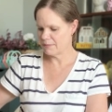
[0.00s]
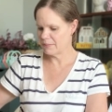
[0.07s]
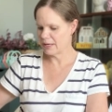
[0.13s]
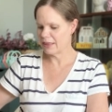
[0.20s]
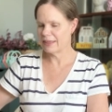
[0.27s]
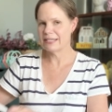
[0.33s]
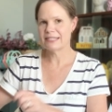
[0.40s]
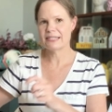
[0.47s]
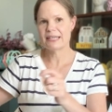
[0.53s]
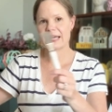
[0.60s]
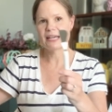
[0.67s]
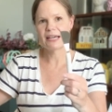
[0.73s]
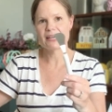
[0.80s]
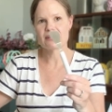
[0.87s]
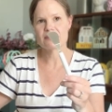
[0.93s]
This
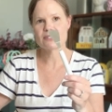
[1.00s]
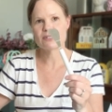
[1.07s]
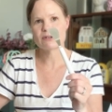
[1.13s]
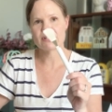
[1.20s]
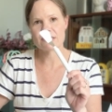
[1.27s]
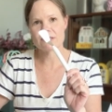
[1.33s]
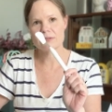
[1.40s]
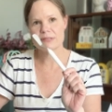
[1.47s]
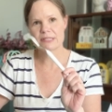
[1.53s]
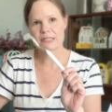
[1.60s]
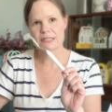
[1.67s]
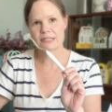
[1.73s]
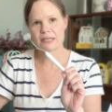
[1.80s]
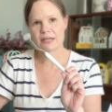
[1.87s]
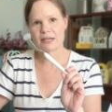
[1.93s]
thing, do you guys use
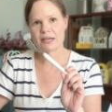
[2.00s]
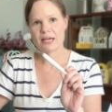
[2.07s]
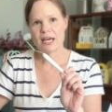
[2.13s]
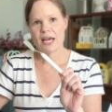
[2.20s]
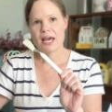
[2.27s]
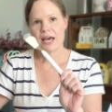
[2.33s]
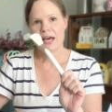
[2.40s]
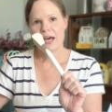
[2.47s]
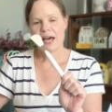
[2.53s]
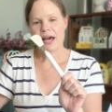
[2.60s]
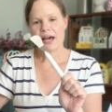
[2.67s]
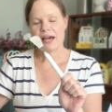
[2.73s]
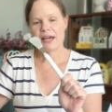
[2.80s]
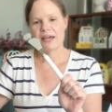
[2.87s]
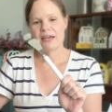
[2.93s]
this thing?
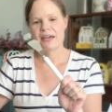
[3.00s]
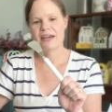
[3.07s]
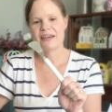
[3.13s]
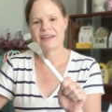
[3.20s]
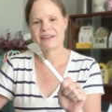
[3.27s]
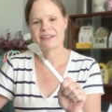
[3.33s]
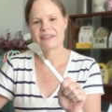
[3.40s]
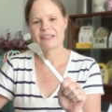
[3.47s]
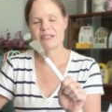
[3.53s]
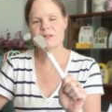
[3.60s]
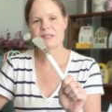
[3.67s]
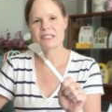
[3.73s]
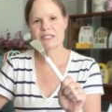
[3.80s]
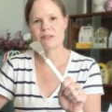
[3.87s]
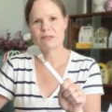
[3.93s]
I
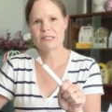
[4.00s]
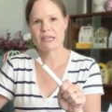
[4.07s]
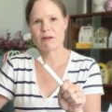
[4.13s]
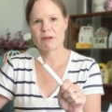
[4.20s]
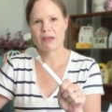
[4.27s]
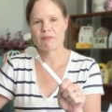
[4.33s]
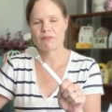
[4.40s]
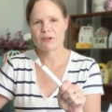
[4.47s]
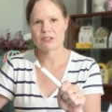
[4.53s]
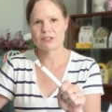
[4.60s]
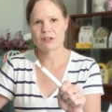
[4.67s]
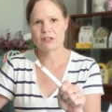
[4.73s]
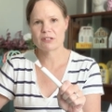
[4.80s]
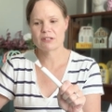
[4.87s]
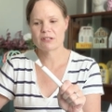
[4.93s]
used to use it when I first
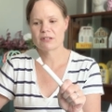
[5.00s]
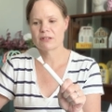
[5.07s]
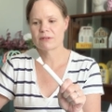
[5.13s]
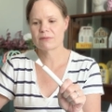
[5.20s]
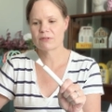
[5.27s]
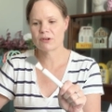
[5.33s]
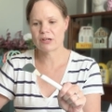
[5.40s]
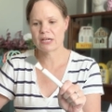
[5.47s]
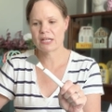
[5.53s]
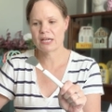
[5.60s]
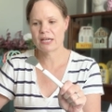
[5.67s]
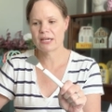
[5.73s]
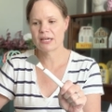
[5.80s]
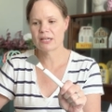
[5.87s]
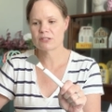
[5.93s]
started
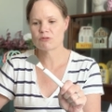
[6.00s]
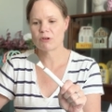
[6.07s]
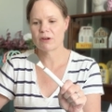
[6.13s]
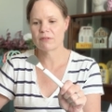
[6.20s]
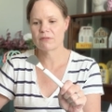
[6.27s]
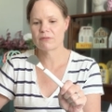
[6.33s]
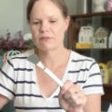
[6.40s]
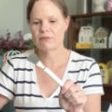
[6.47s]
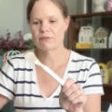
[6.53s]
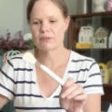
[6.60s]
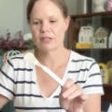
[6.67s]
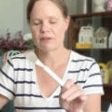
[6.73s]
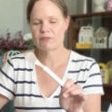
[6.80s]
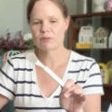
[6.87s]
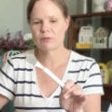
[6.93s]
cricketing
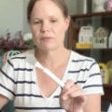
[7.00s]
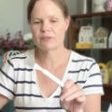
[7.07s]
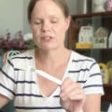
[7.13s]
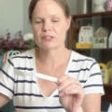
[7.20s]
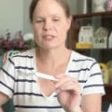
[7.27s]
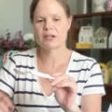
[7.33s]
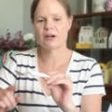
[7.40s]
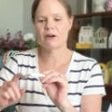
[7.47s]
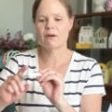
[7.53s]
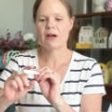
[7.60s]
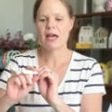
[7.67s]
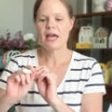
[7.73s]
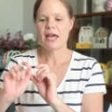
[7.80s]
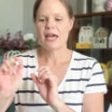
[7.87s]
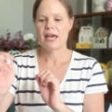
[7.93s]
12 years ago,
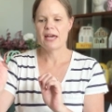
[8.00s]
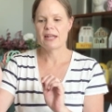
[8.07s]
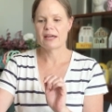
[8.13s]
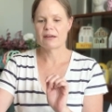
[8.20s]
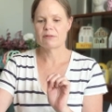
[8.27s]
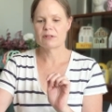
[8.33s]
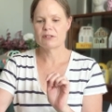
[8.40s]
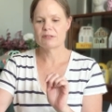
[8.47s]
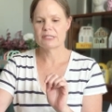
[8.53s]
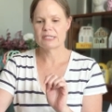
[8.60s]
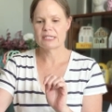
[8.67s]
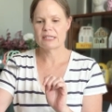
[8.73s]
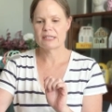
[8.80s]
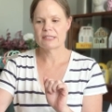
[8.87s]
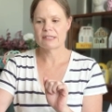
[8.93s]
and I would use it to
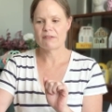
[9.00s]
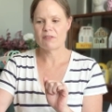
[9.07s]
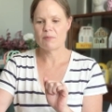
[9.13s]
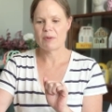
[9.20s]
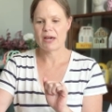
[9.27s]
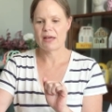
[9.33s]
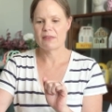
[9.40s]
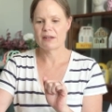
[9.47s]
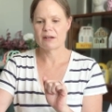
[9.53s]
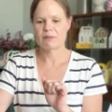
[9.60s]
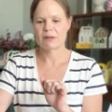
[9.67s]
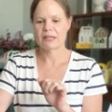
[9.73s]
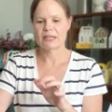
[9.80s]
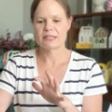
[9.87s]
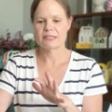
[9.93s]
get things off the mat, and then I
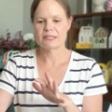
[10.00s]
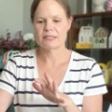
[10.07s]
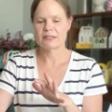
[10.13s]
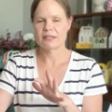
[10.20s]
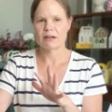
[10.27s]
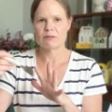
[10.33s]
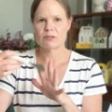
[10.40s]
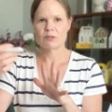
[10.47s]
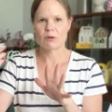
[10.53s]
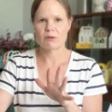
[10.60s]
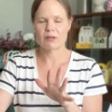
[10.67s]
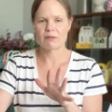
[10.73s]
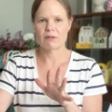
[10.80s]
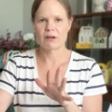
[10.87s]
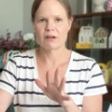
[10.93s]
realized that was
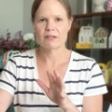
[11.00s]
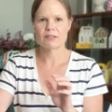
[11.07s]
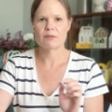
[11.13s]
totally wrong.